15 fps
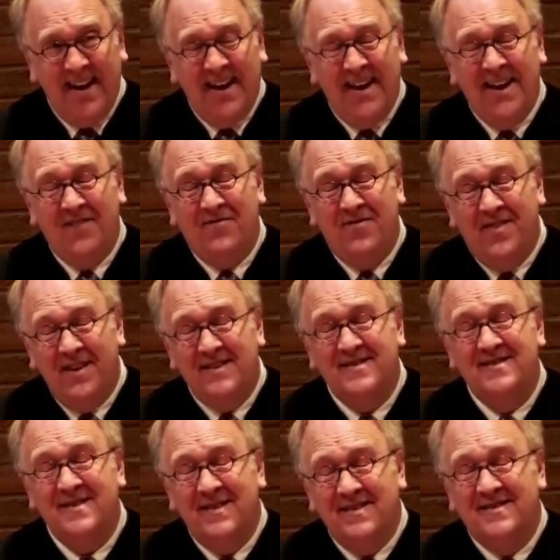If
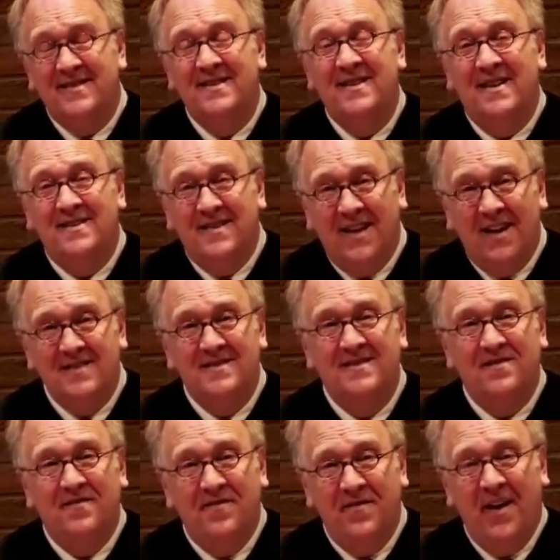this isn't a test
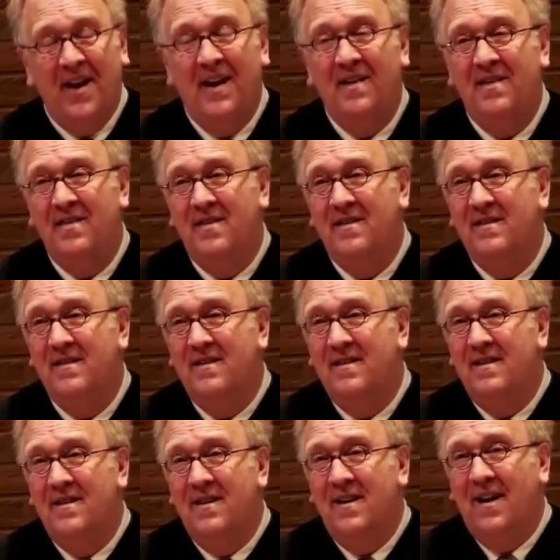of faith,
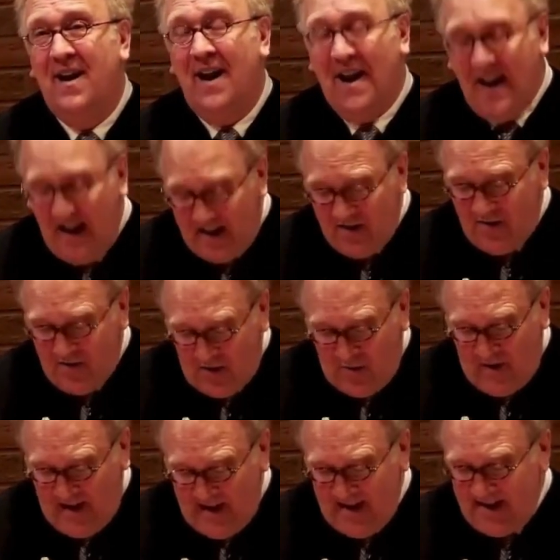I don't know
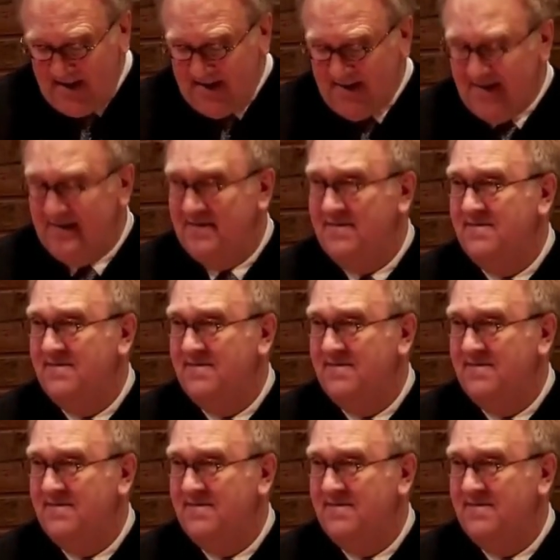what is.